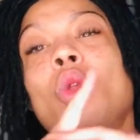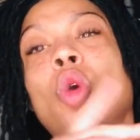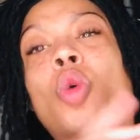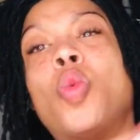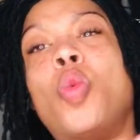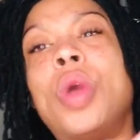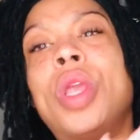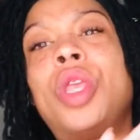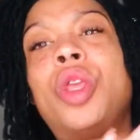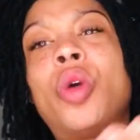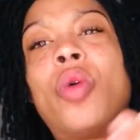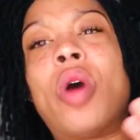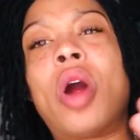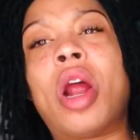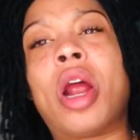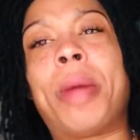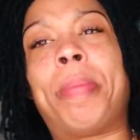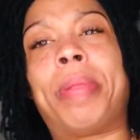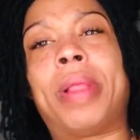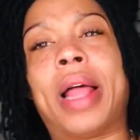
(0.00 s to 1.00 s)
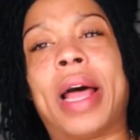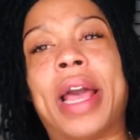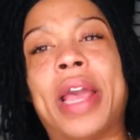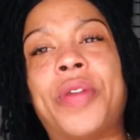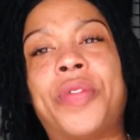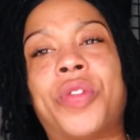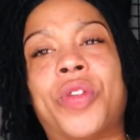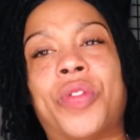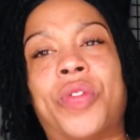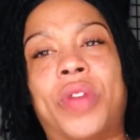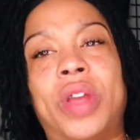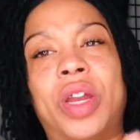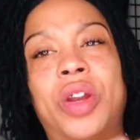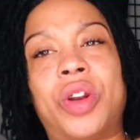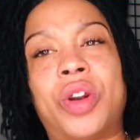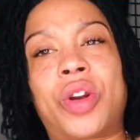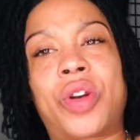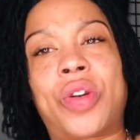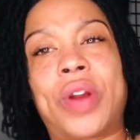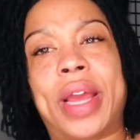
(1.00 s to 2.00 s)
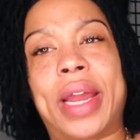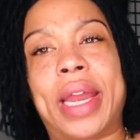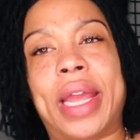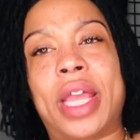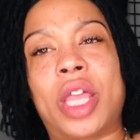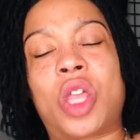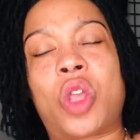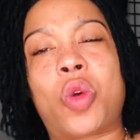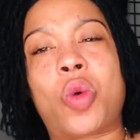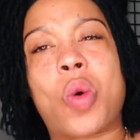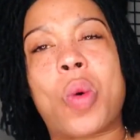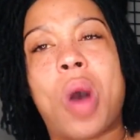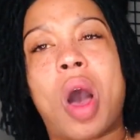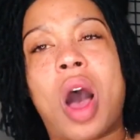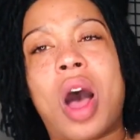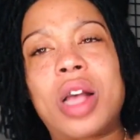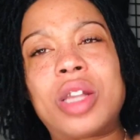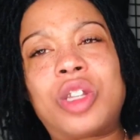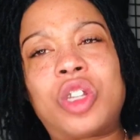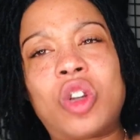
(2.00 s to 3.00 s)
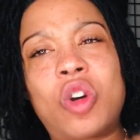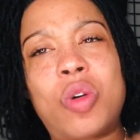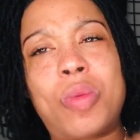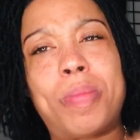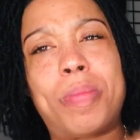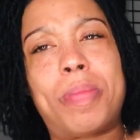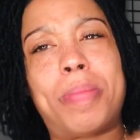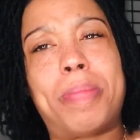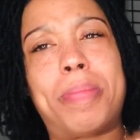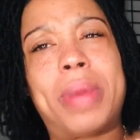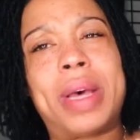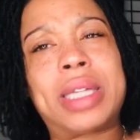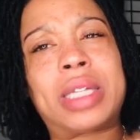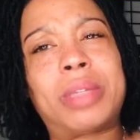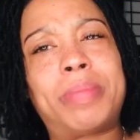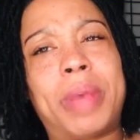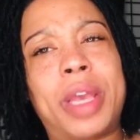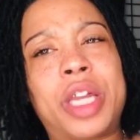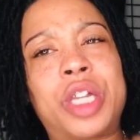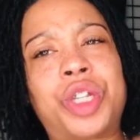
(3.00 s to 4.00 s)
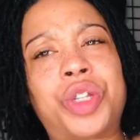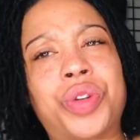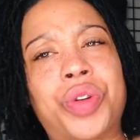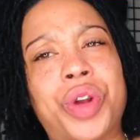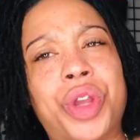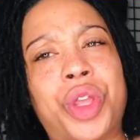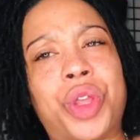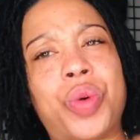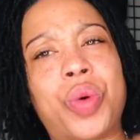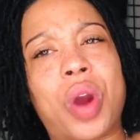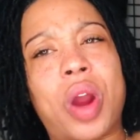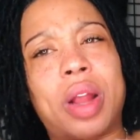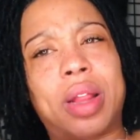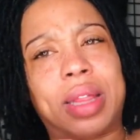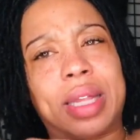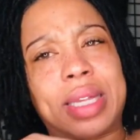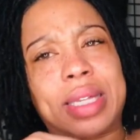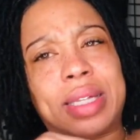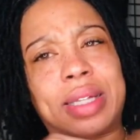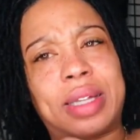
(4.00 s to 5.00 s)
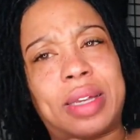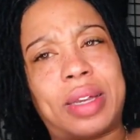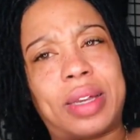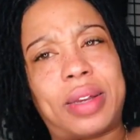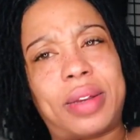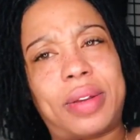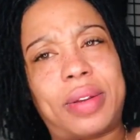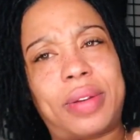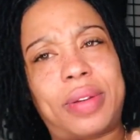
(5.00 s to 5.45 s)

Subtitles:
When you are applying for vendor credit, you also must make sure you are listed